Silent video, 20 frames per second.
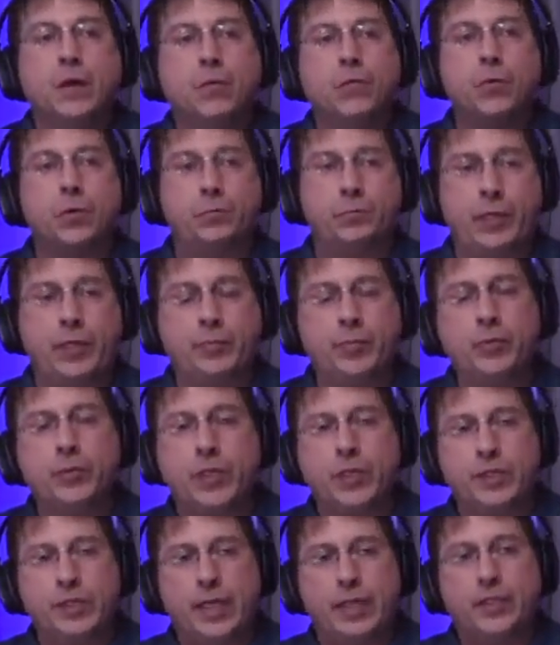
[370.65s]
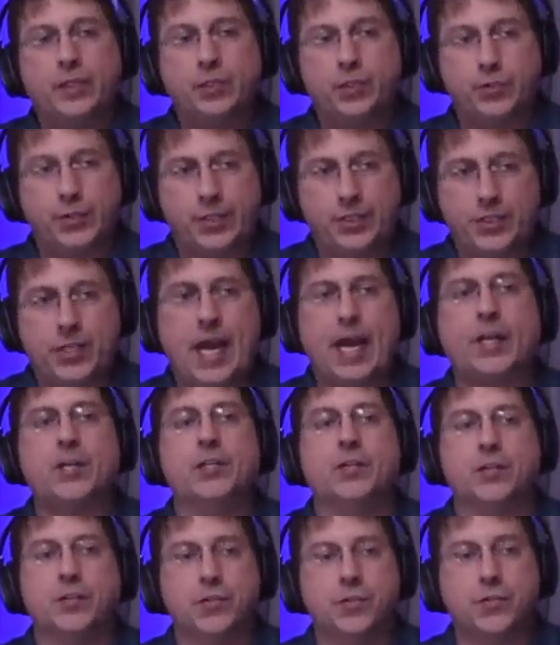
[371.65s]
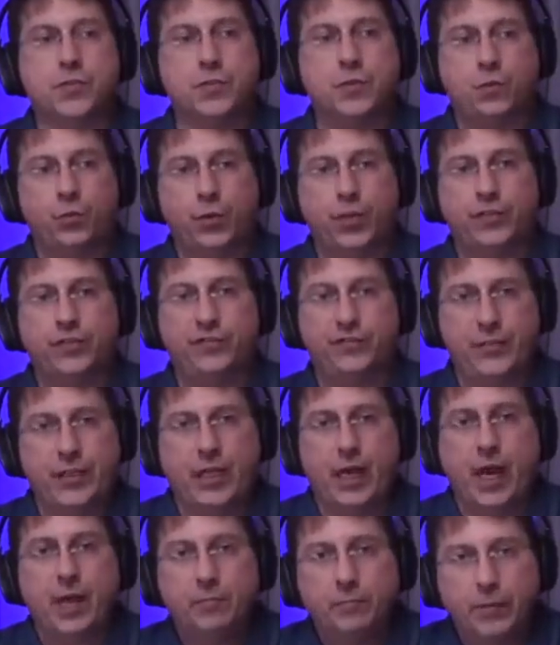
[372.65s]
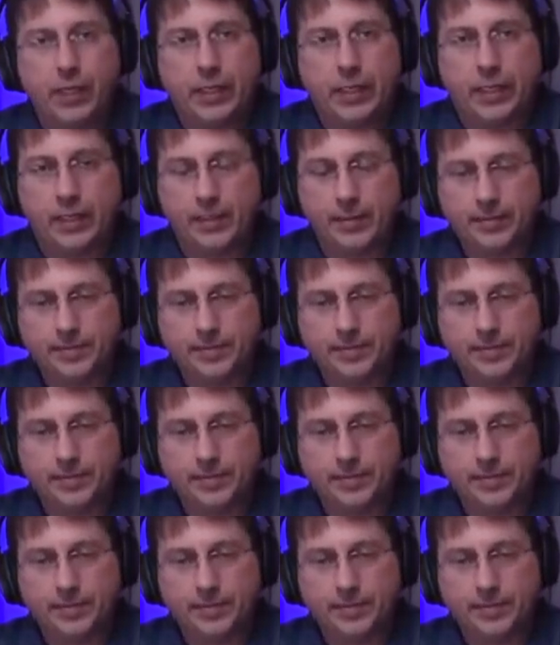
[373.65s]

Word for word: when people conducted transactions with fiat money,